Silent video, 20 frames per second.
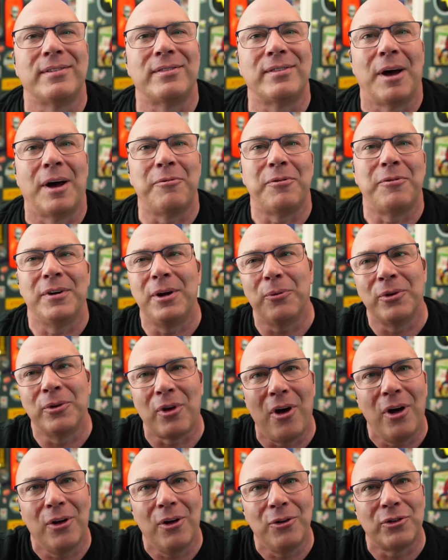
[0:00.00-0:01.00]
and stuff. And it
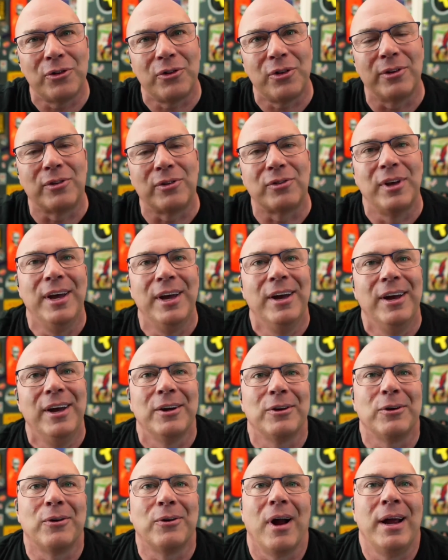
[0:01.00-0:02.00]
was all just this
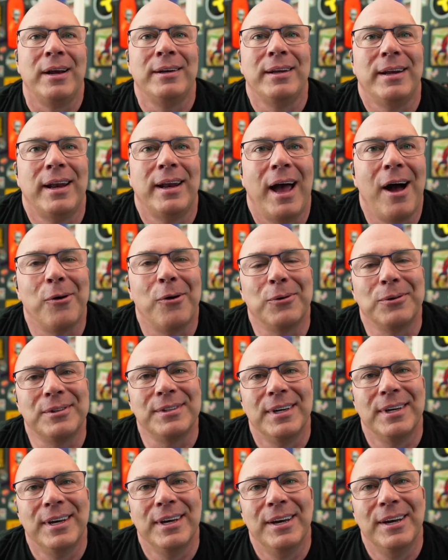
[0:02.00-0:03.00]
grind it
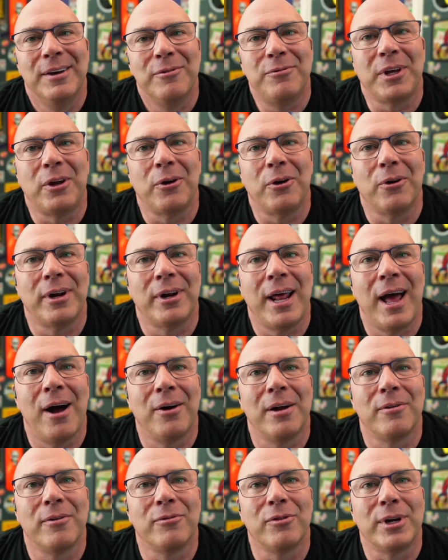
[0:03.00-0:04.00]
out, figure it
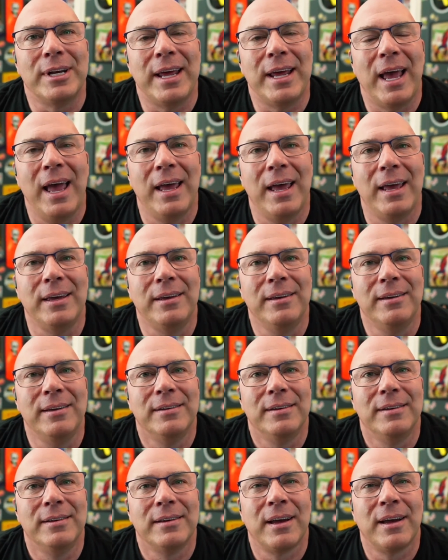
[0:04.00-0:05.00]
out every day
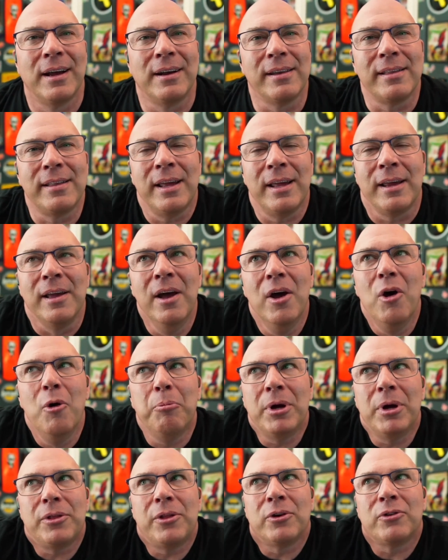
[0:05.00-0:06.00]
kind of thing.
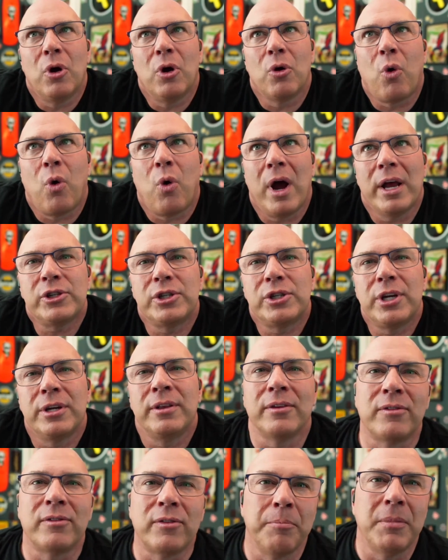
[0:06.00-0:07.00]
But there's no
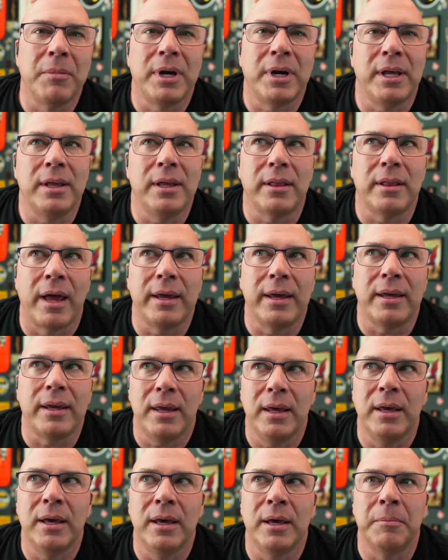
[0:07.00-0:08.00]
question that somebody like
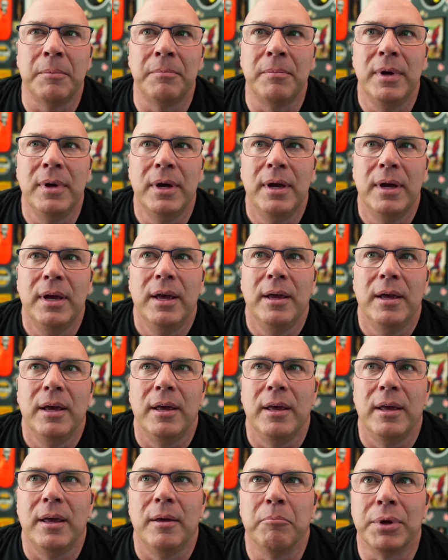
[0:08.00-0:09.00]
him
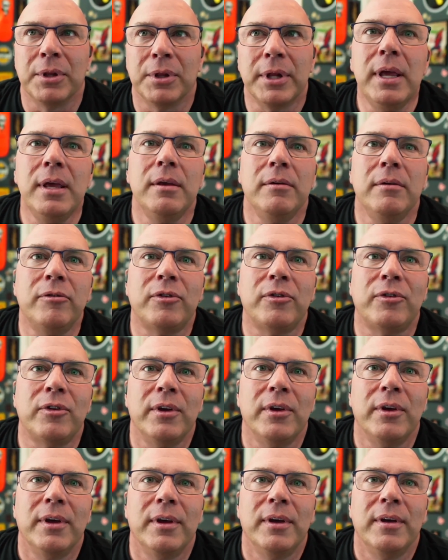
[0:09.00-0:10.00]

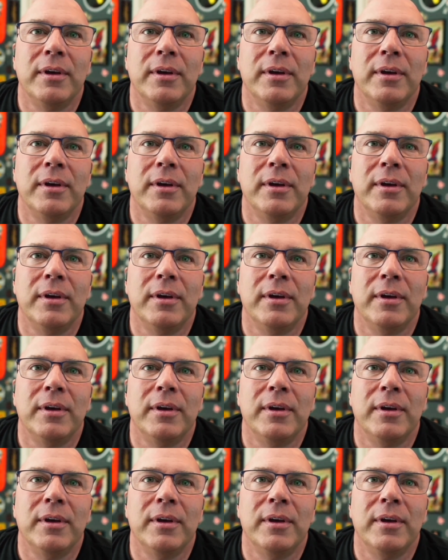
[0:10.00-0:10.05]
believes